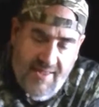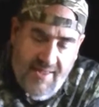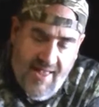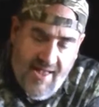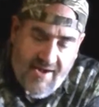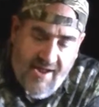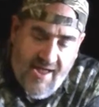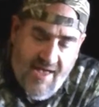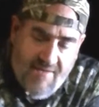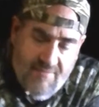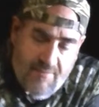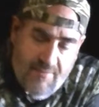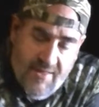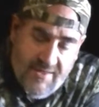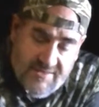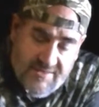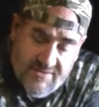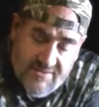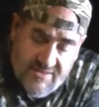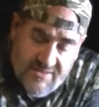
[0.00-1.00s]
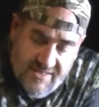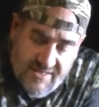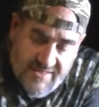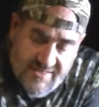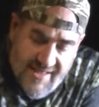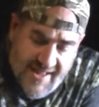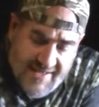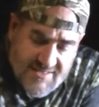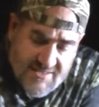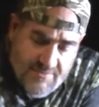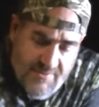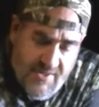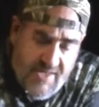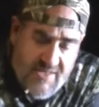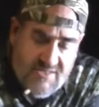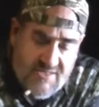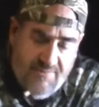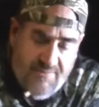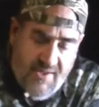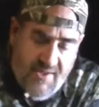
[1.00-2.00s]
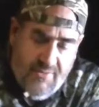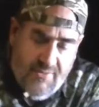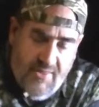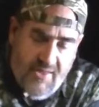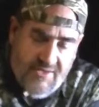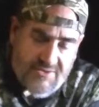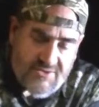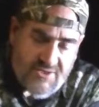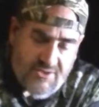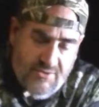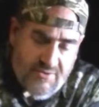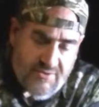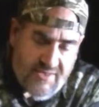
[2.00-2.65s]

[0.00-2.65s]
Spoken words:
And I have that to me is a big thing too.